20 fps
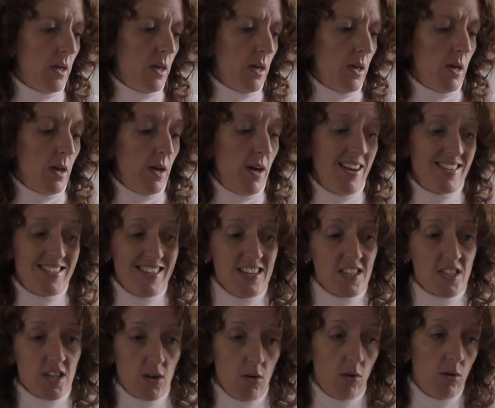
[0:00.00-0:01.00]
And
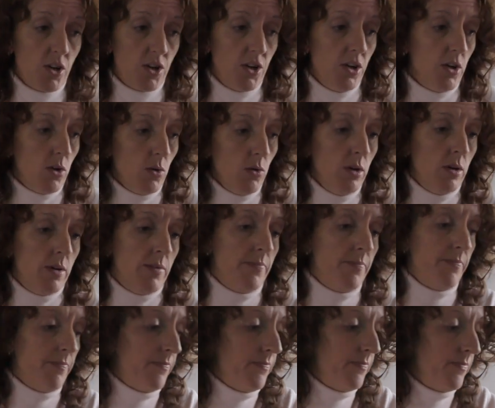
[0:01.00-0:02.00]
essentially all you do
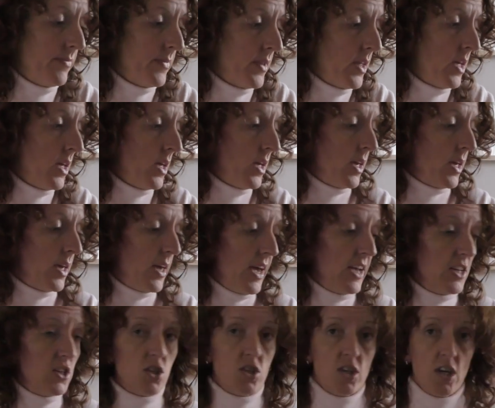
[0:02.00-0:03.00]

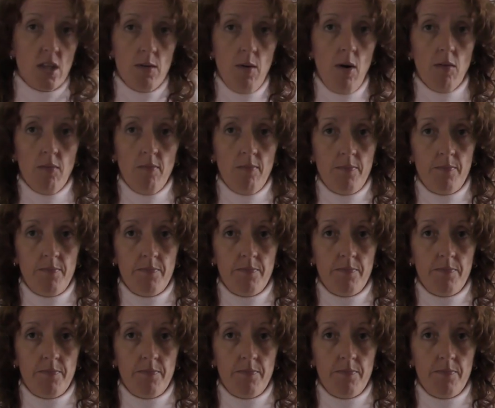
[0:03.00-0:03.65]
is you turn them on.